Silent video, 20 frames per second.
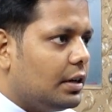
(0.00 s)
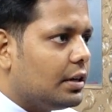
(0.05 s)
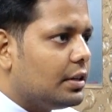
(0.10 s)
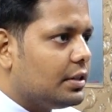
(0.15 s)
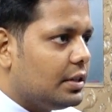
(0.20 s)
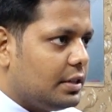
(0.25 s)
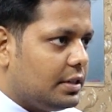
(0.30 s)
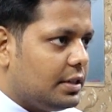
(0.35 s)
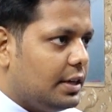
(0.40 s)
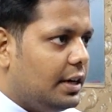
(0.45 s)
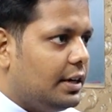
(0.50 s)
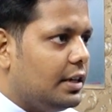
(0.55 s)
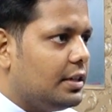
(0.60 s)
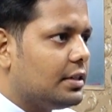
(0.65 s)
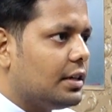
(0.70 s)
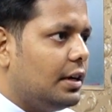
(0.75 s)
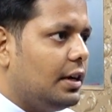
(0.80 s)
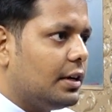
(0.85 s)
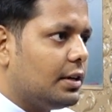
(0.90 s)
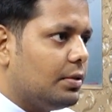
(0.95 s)
The state is
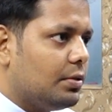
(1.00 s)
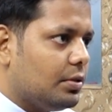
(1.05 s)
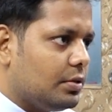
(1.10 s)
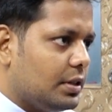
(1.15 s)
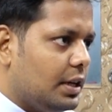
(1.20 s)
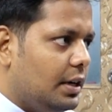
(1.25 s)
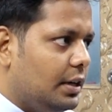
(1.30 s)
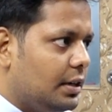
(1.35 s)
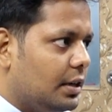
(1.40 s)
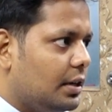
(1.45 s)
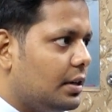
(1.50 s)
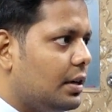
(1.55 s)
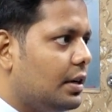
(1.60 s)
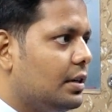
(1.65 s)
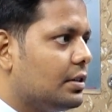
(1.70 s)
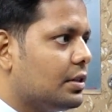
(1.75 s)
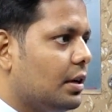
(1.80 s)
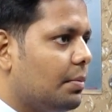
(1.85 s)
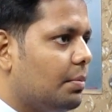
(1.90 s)
connected to center in some